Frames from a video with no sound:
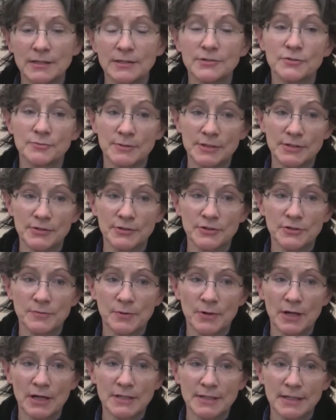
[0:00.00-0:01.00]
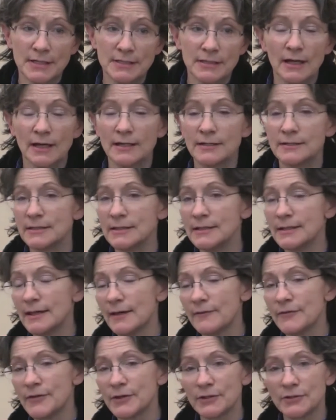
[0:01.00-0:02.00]
his research project. I didn't
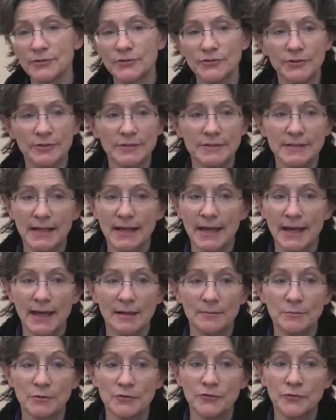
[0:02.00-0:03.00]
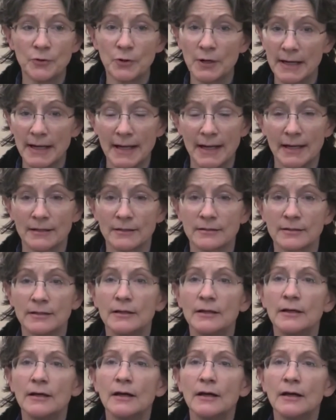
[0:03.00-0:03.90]
have the concerns I had beforehand.